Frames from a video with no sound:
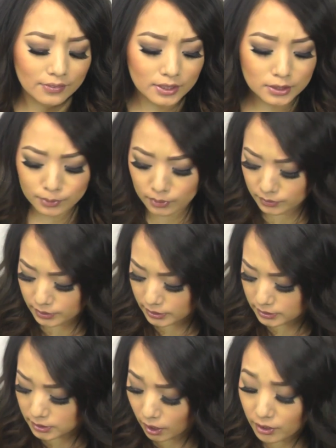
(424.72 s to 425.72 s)
and these were only
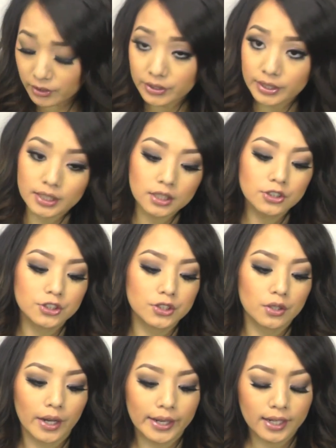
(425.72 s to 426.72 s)
$1 each.
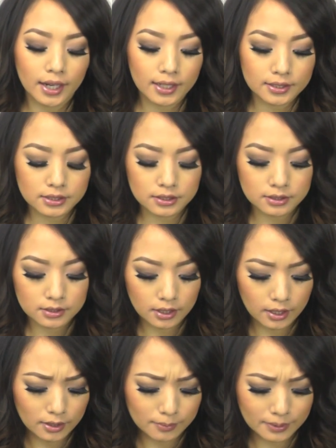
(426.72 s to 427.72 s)
So I got
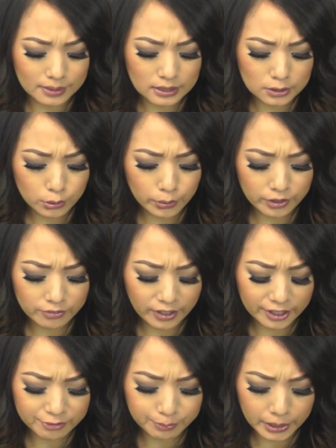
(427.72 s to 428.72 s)
I think
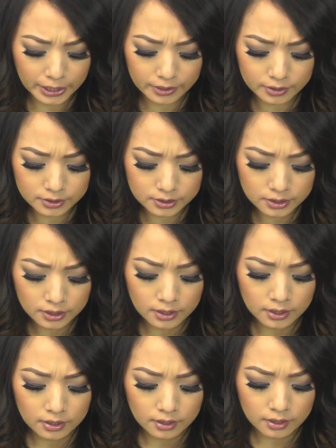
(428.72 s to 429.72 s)
25 pairs
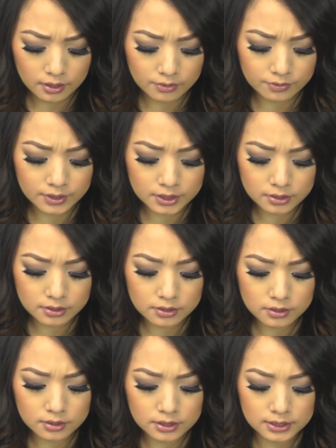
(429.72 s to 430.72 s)
of
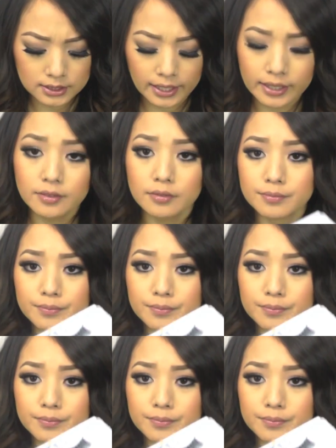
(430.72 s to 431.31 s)
this design.